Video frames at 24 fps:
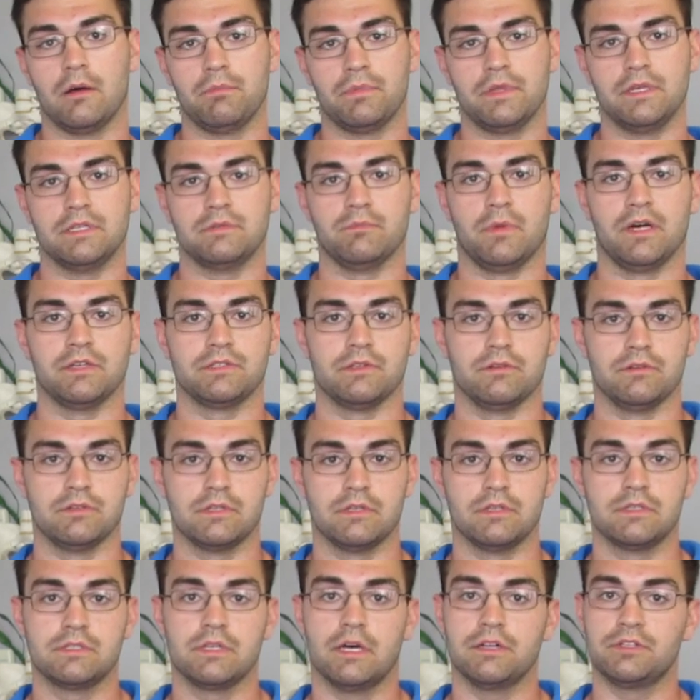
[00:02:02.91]
up these
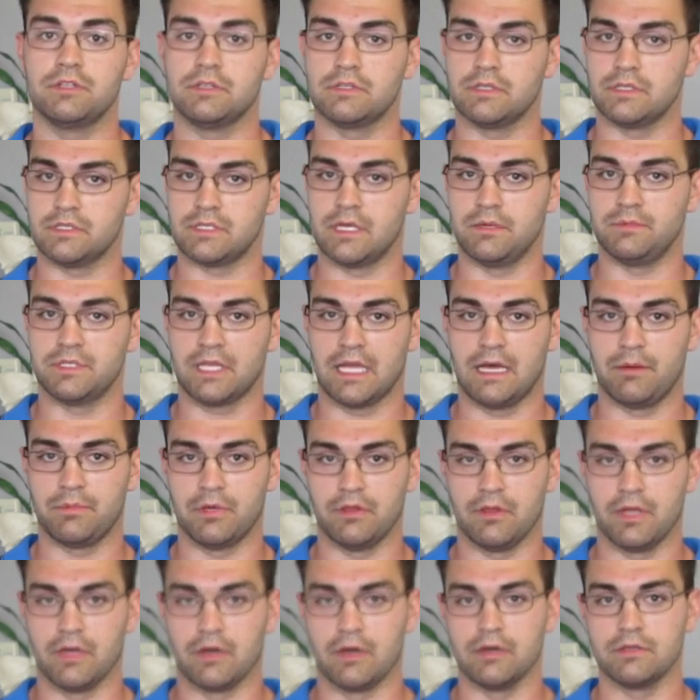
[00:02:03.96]
muscles, such as the
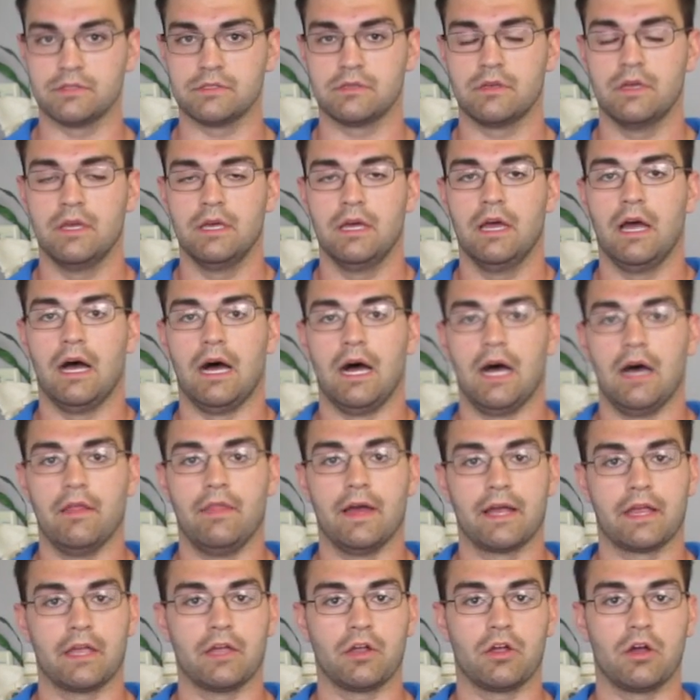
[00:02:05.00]
subscapularis,
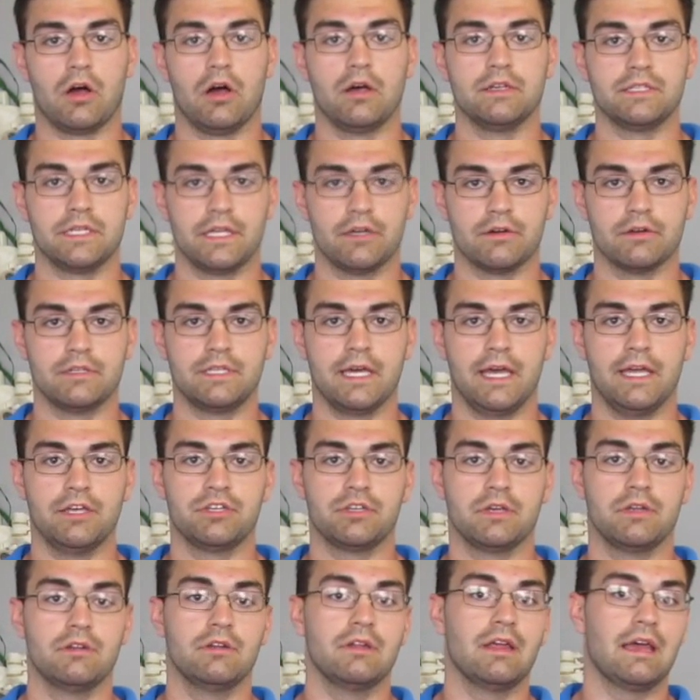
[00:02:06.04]
that can cause
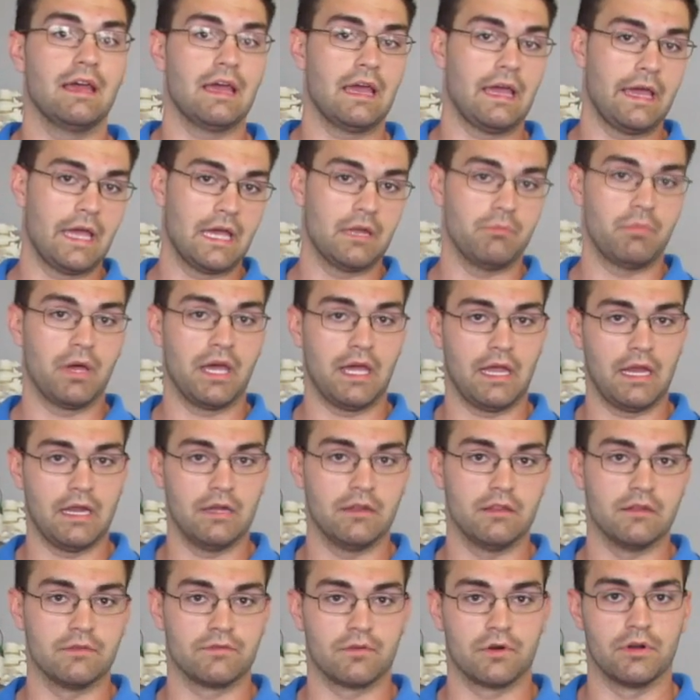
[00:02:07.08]
irritation and
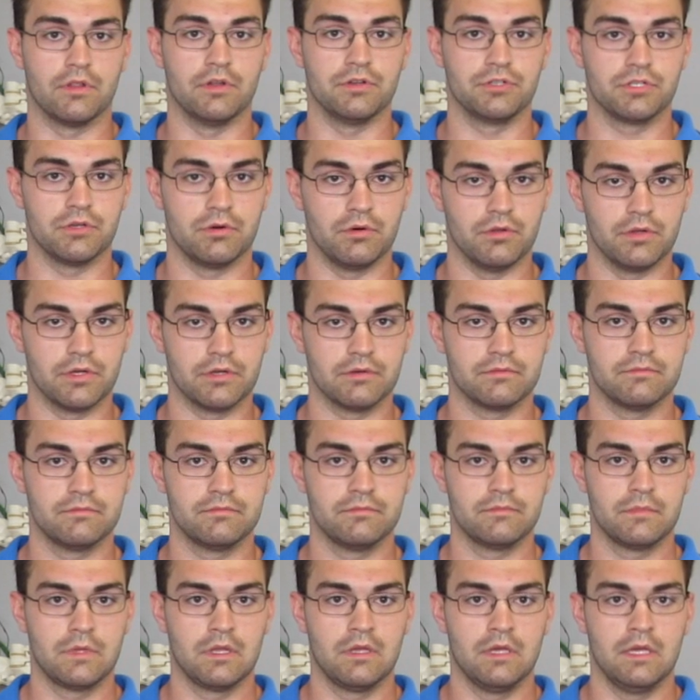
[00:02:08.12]
pain in the front of the shoulder.
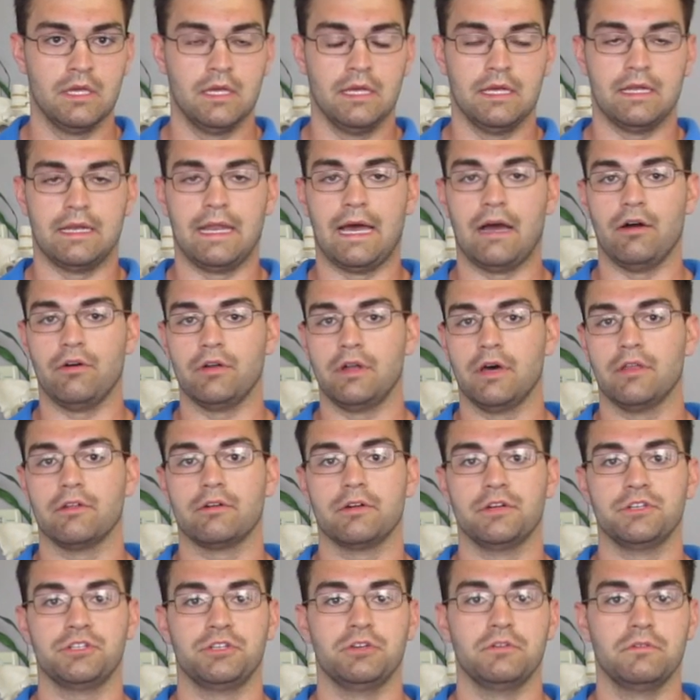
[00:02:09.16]
Now
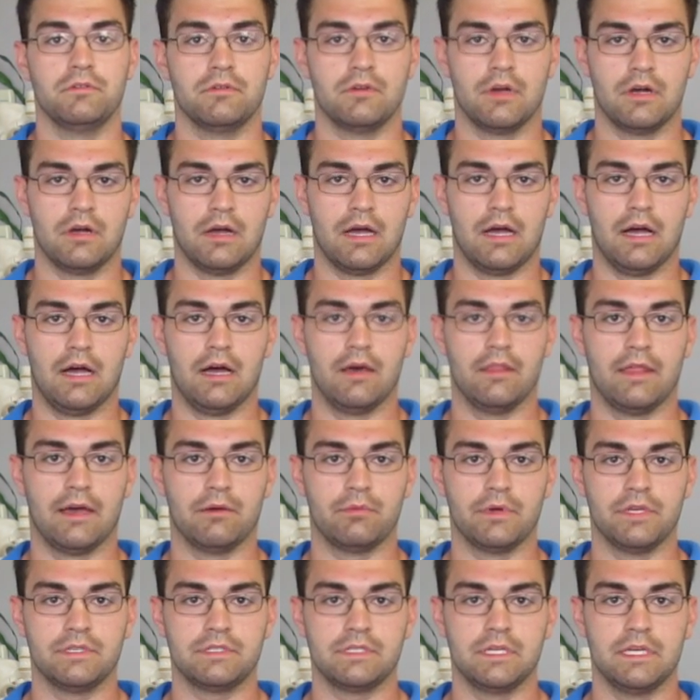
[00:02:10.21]
another issue
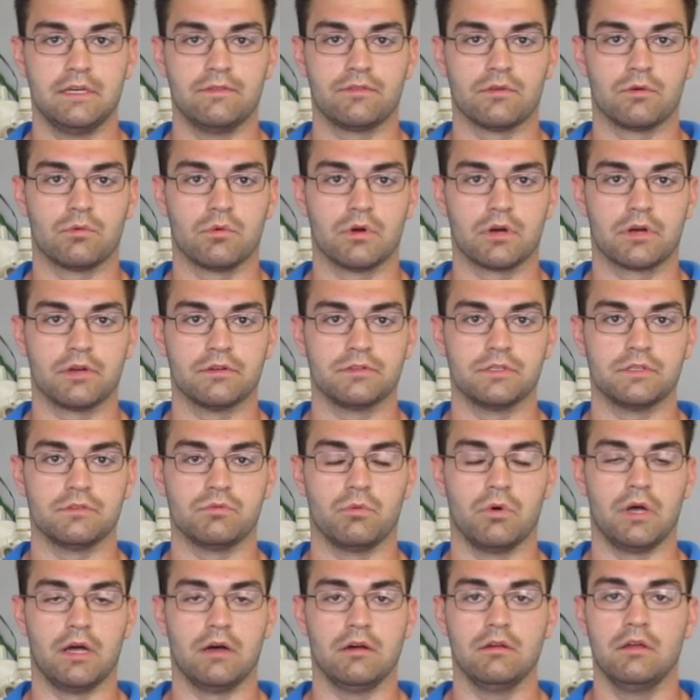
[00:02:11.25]
that we see for workers as
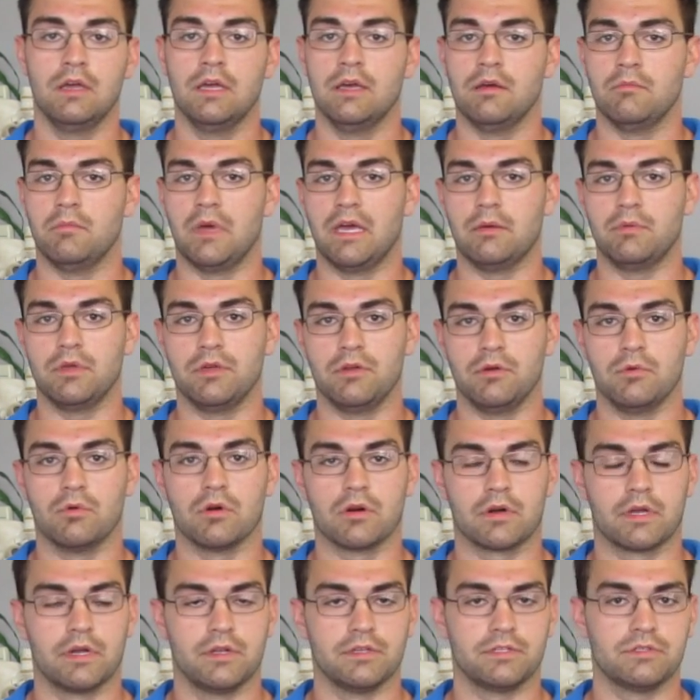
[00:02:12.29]
well, maybe you
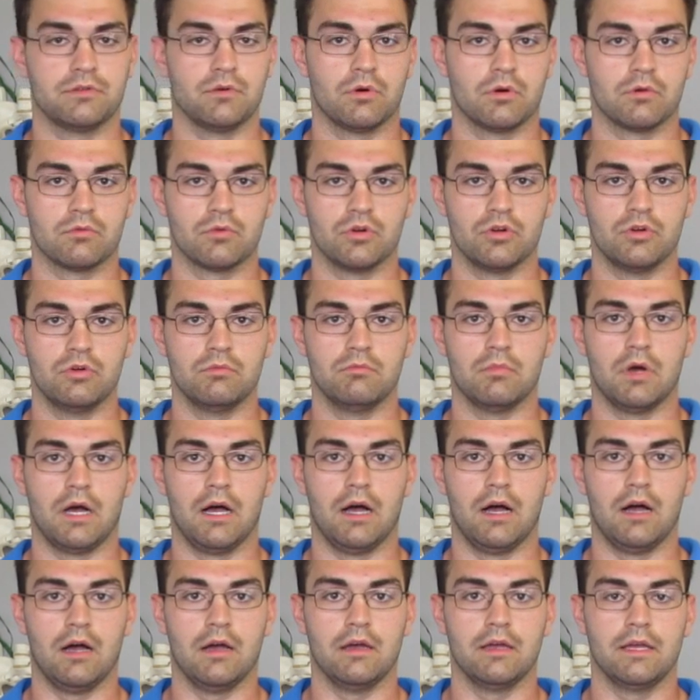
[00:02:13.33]
work in a storeroom,
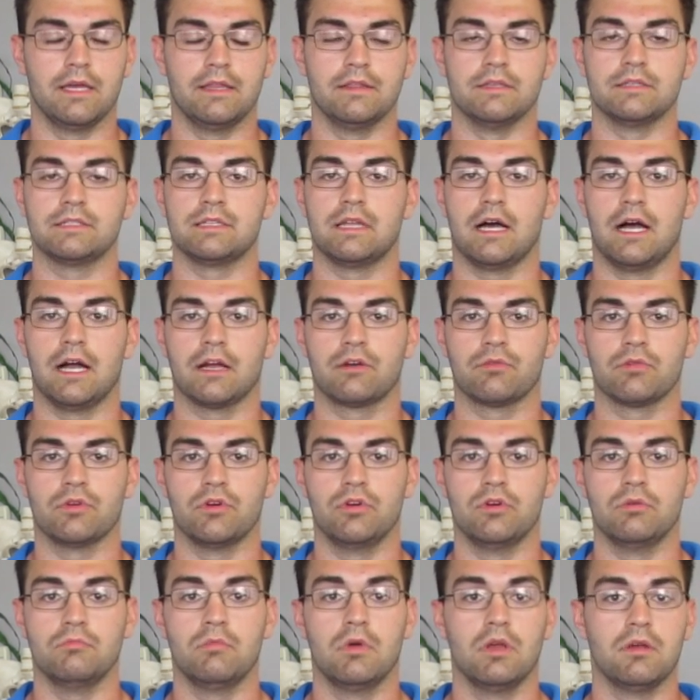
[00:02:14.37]
in the stock
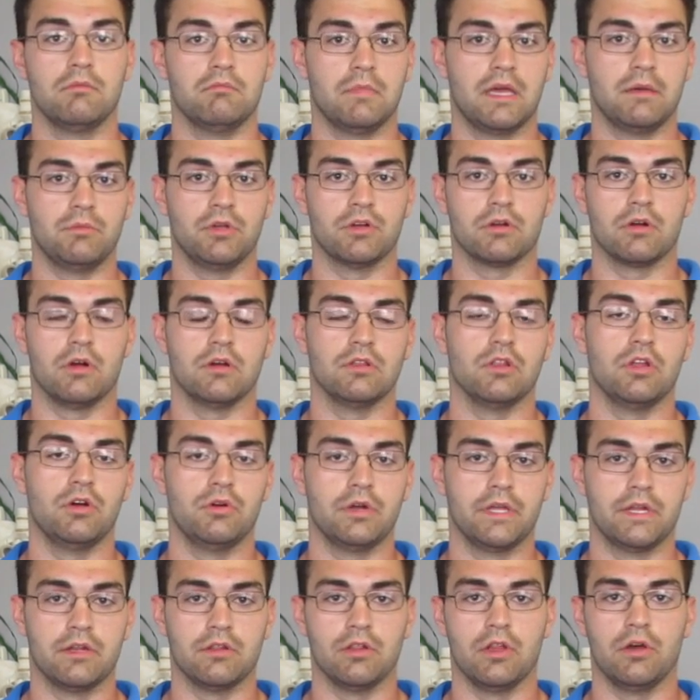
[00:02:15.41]
room, maybe you're
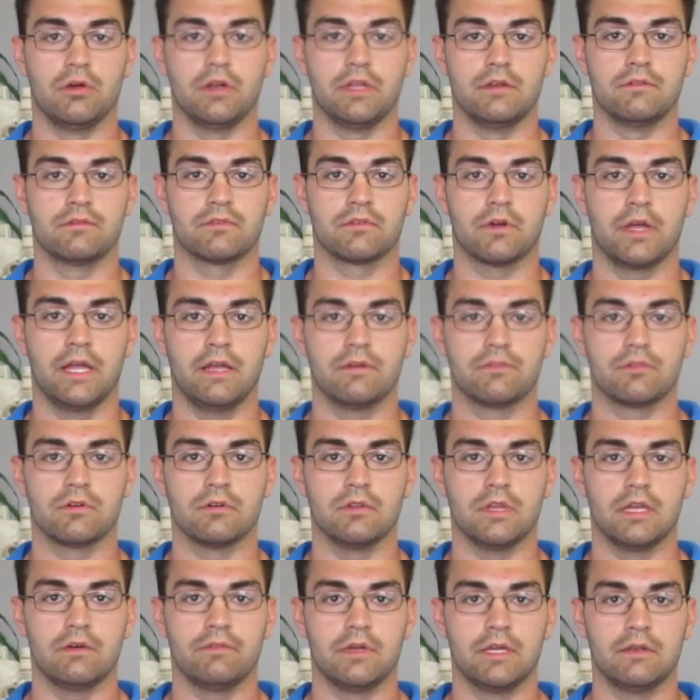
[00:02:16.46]
unloading and loading freight for
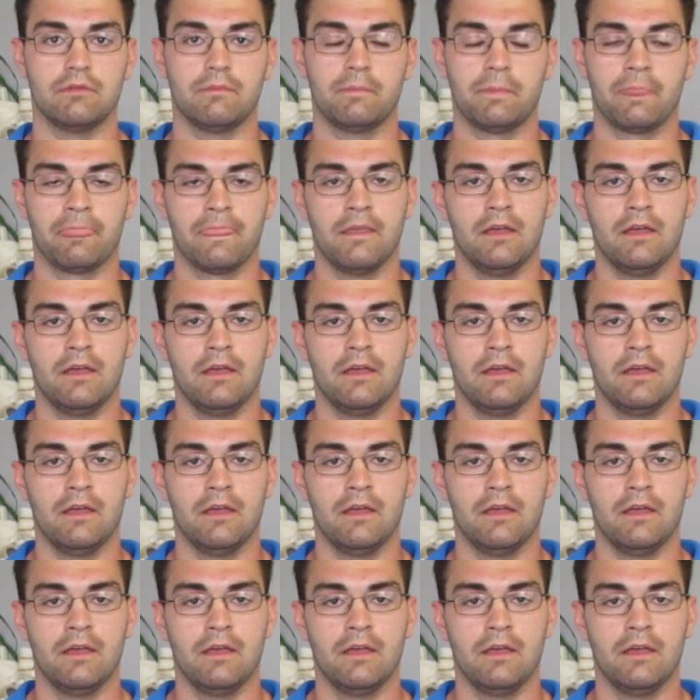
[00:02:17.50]
a living,